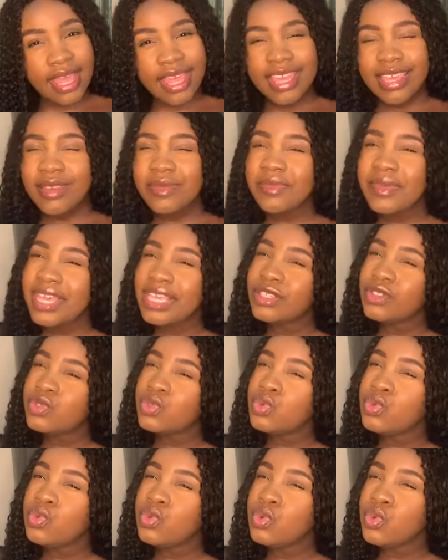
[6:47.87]
It makes
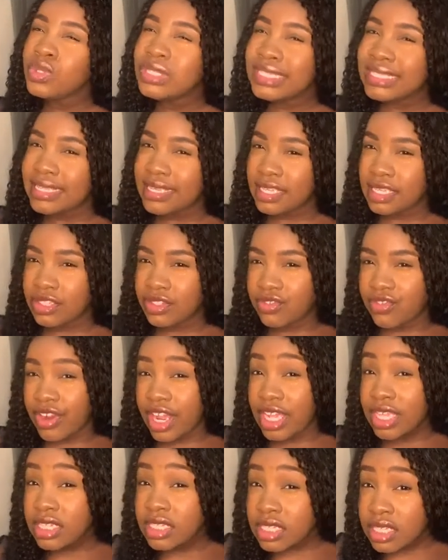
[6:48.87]
no sense,
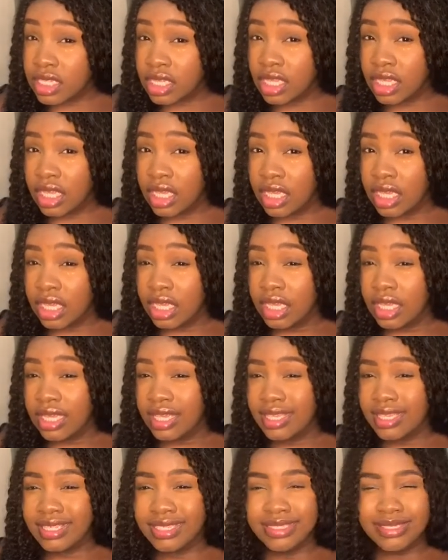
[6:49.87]
right?
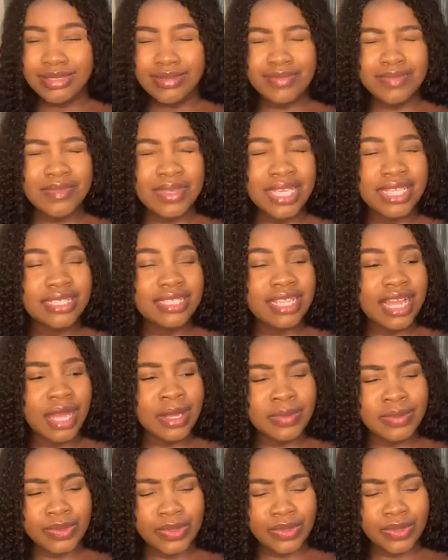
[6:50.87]
It makes
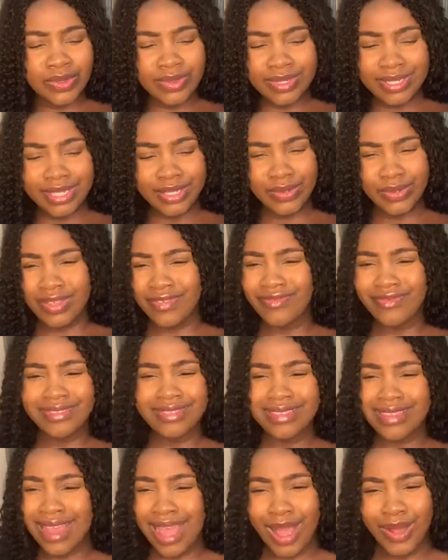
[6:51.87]
absolutely,
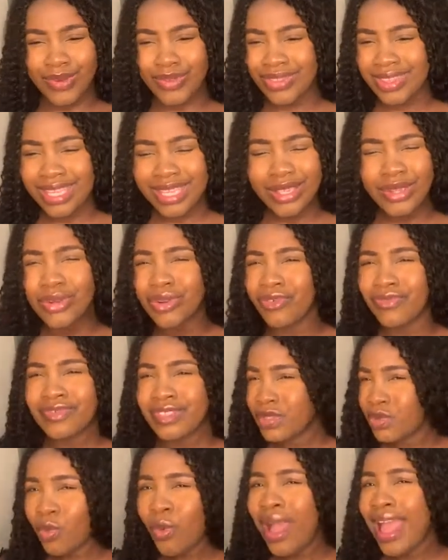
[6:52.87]
even now thinking of
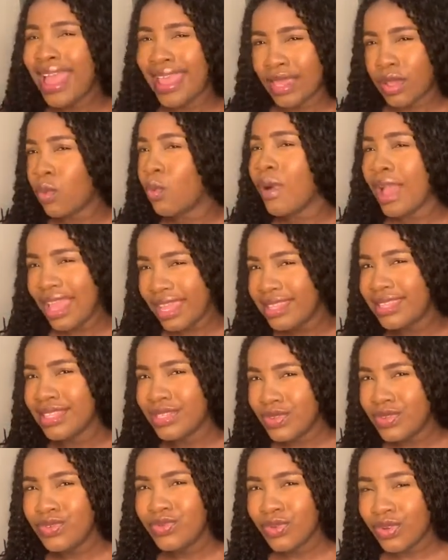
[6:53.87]
it, why
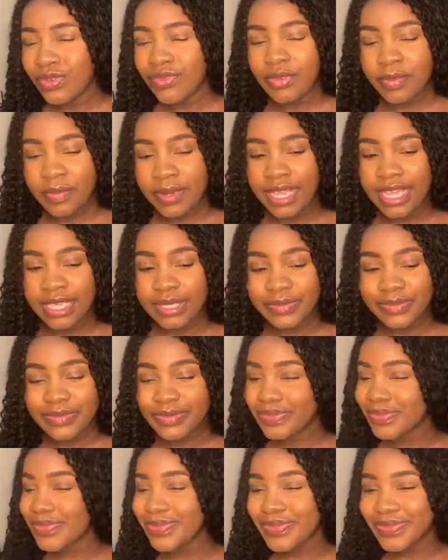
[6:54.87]
did you not reply?
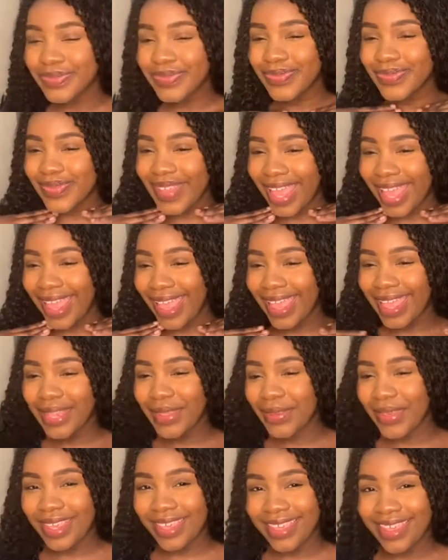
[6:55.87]

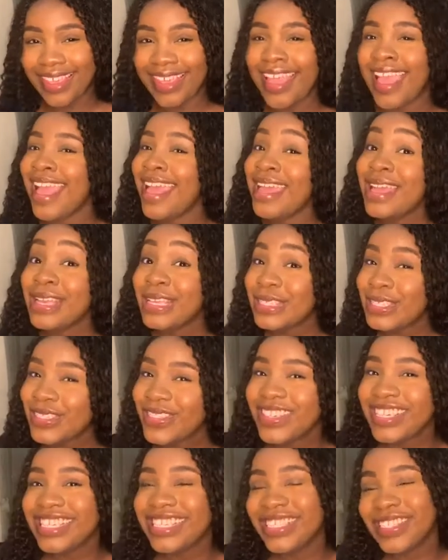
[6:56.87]
Anyway, so
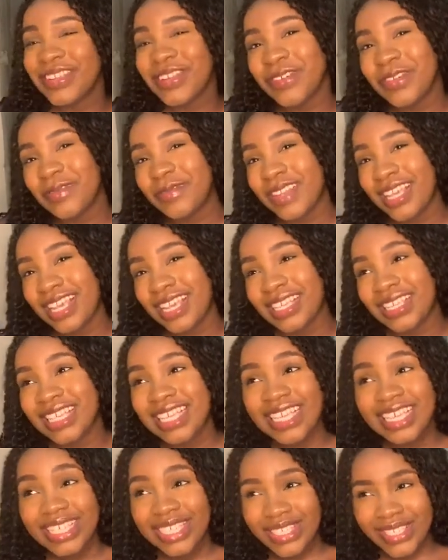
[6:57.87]
he did not reply
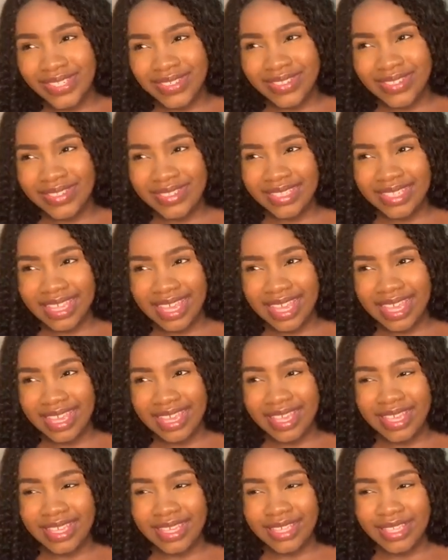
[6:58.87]
till
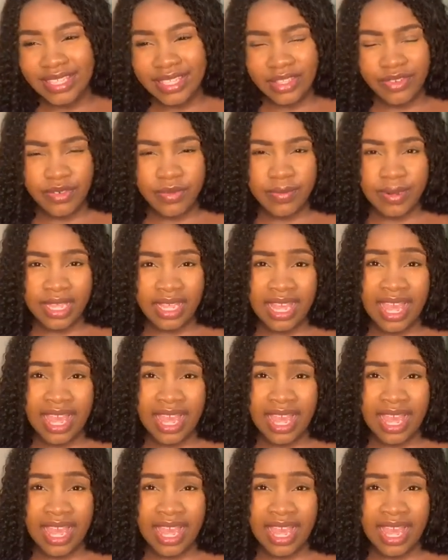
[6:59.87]
today. He didn't reply.